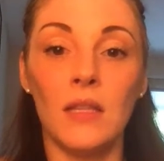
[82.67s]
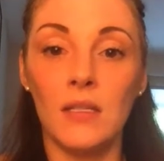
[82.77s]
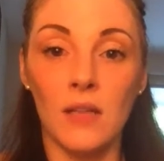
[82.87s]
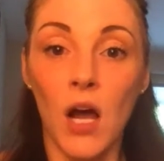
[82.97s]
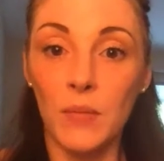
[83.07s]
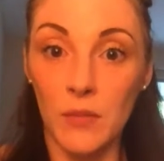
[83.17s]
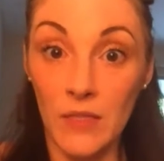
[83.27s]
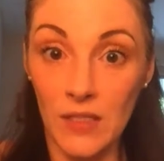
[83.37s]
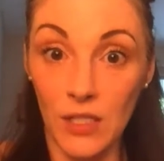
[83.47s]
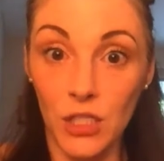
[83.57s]

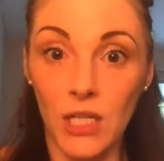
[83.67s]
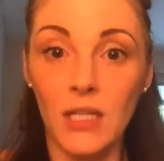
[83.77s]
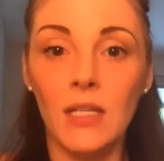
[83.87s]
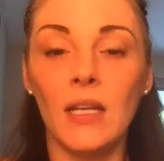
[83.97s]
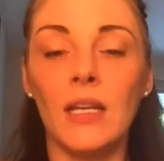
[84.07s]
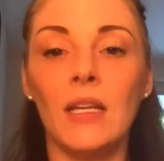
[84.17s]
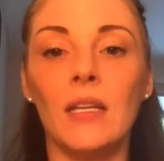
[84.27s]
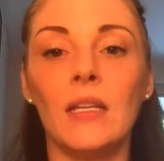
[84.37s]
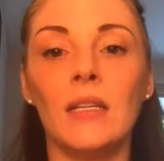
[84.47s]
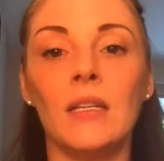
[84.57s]
optimization
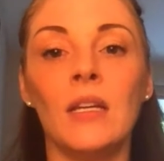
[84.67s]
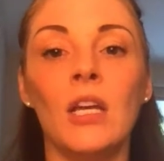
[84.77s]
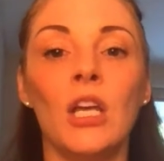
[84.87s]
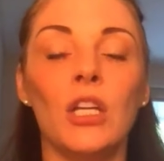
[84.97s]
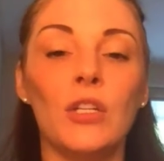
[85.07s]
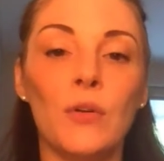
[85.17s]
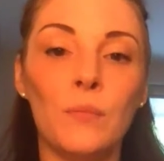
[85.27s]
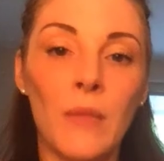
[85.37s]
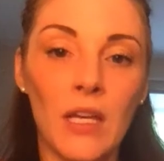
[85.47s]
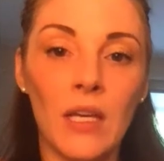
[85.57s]
in
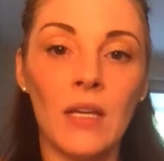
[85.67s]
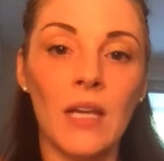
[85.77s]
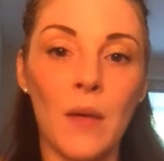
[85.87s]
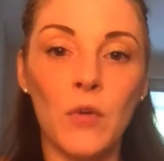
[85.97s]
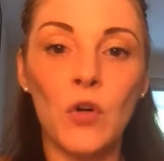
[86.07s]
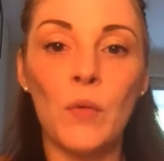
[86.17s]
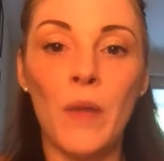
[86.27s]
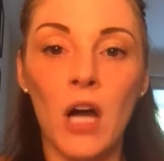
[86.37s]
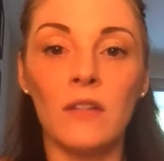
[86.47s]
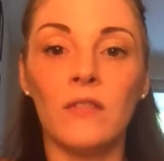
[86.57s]
making chemical
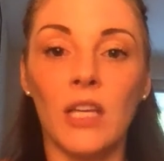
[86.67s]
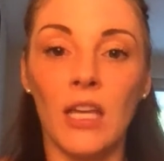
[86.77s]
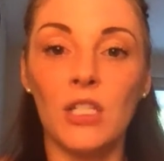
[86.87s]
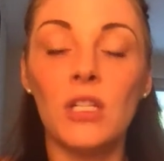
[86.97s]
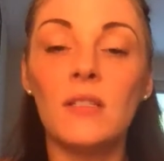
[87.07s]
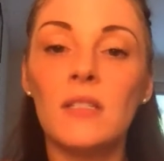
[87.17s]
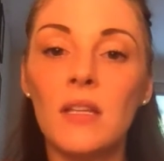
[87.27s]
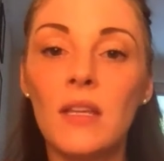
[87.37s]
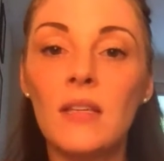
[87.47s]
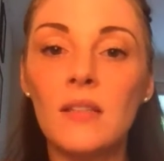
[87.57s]
modifications
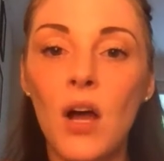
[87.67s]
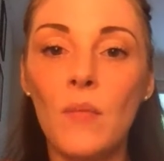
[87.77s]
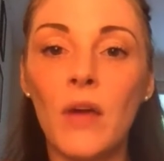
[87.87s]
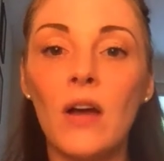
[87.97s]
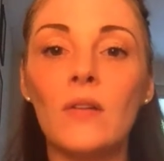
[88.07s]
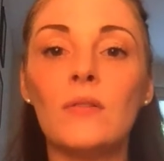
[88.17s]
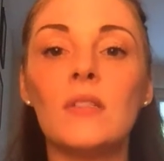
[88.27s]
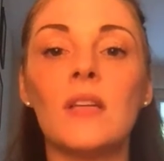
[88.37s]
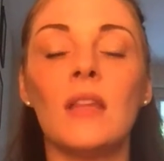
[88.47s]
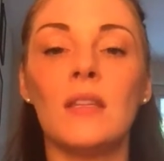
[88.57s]
to these
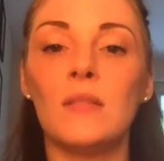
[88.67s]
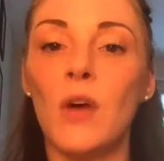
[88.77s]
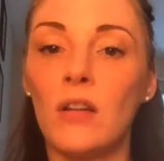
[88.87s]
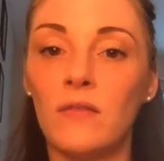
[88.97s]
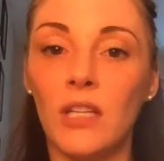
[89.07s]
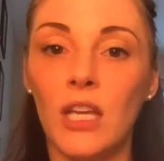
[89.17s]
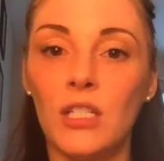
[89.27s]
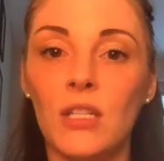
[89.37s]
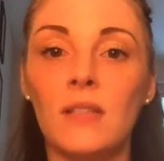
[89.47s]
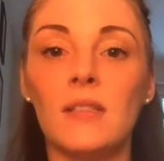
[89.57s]
compounds, and these
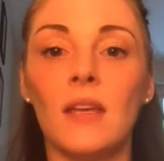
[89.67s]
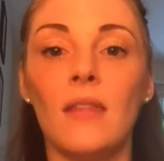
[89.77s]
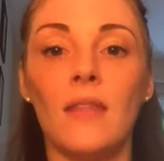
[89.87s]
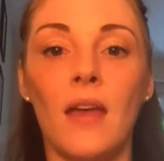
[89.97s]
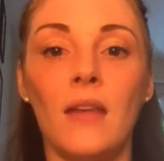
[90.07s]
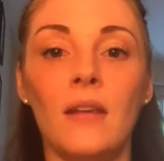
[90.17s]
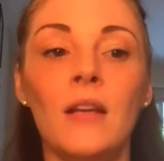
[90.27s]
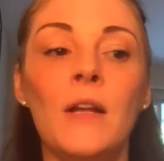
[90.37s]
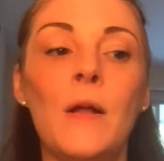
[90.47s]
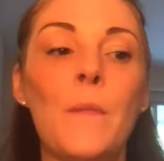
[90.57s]
modifications can then
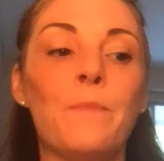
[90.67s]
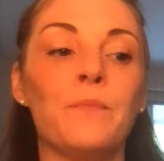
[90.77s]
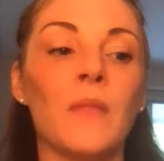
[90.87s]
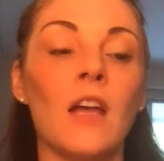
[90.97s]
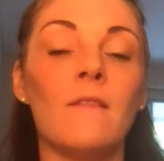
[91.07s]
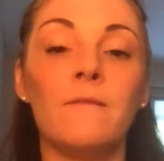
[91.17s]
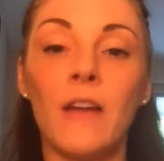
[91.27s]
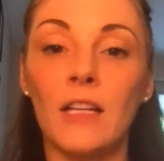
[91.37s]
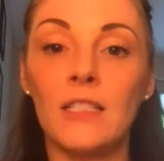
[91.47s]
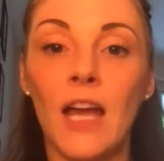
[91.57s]

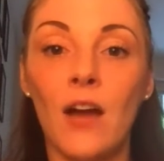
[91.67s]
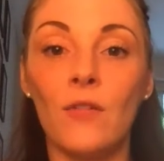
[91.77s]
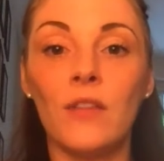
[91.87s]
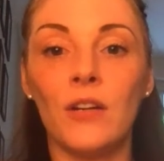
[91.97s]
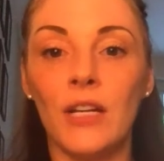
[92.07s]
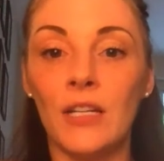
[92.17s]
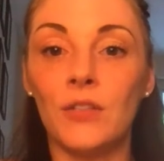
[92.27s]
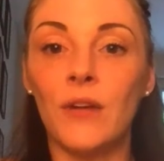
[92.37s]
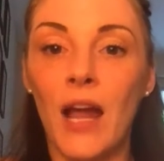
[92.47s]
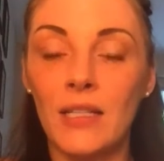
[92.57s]
affect how they're
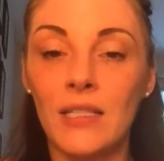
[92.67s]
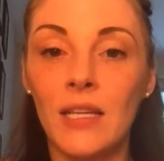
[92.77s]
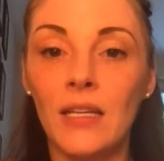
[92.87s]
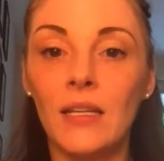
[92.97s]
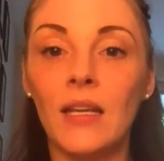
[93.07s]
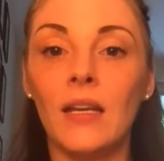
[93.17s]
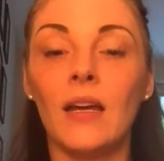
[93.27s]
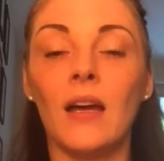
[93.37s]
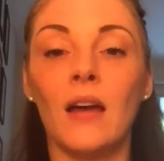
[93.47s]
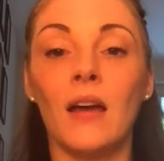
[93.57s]
interacting
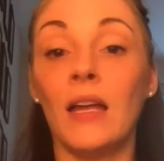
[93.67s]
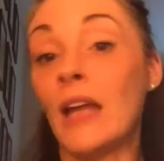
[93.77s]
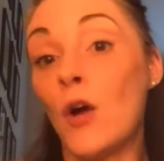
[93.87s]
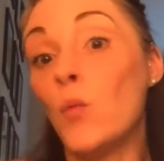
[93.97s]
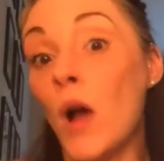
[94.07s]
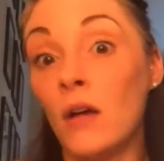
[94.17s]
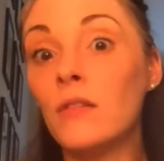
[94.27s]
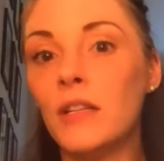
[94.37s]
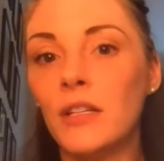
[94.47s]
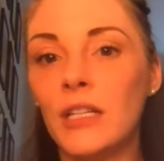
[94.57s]
and how
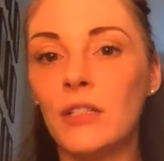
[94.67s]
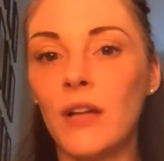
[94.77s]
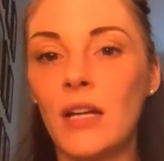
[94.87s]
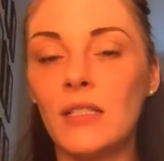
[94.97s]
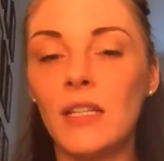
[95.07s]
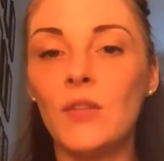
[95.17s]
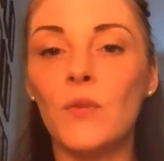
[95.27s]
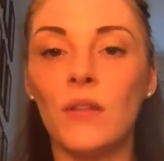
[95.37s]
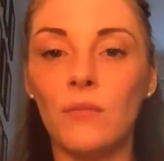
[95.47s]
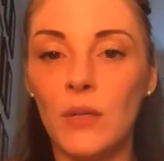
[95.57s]
well they're interacting
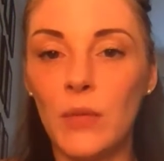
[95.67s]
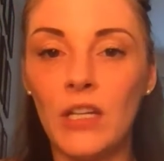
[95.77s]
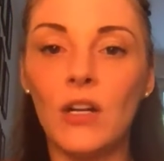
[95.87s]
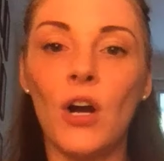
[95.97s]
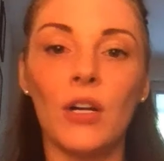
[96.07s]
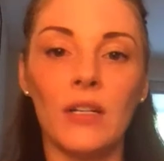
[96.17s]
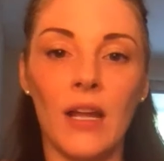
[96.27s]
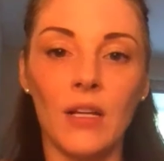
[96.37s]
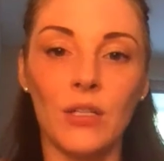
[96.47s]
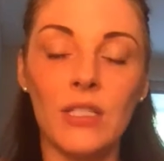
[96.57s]
with repeat
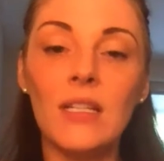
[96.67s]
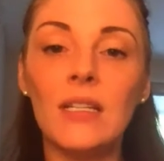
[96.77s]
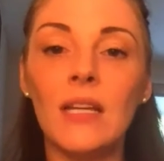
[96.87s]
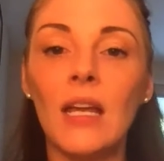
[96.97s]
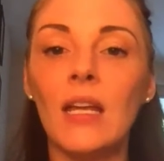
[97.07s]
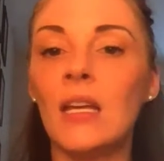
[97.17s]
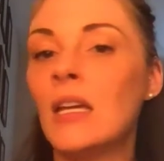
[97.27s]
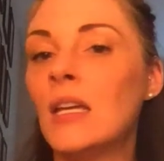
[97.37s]
RNA or DNA,